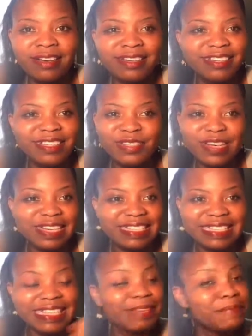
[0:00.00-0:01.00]
You can
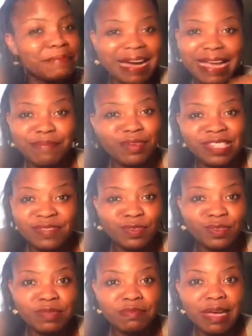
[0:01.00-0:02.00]
see my beautiful
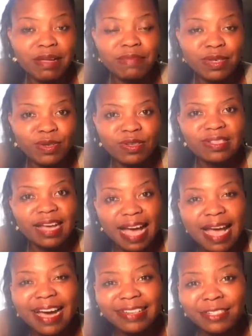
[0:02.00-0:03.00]
smile because I
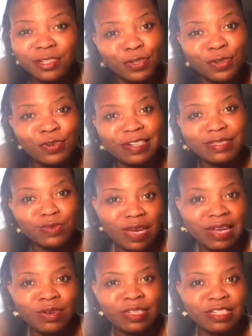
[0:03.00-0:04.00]
had insurance while
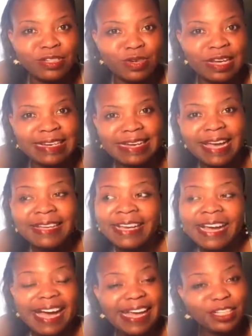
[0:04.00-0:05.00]
I was in Uganda.
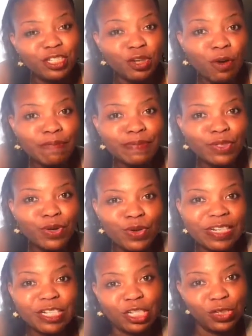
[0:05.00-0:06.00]
I chomped
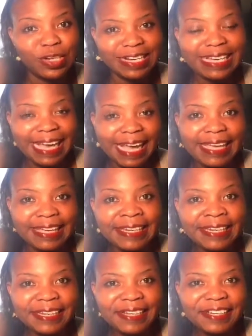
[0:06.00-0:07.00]
on a sugar cane
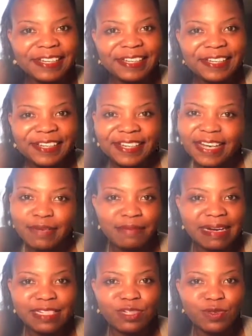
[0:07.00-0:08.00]
and
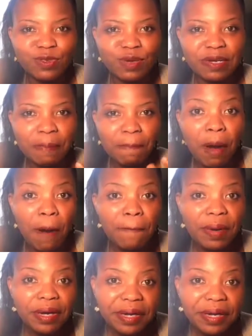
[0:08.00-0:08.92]
my tooth went pop.